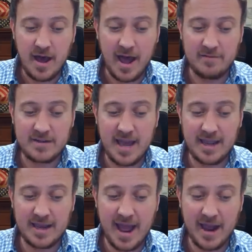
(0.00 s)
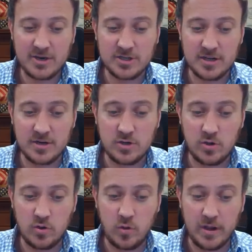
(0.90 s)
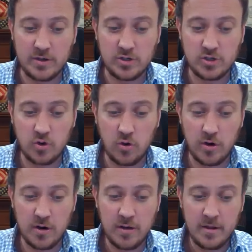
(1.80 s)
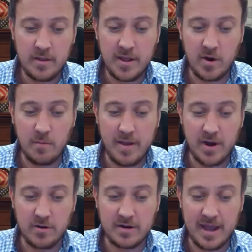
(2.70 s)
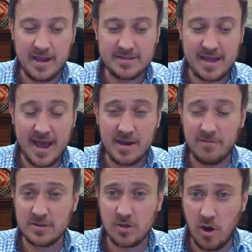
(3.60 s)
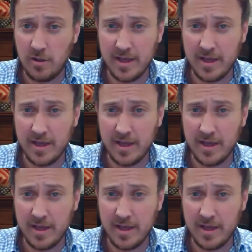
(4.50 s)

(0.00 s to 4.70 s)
I've taken action to ensure there are better days ahead of us all.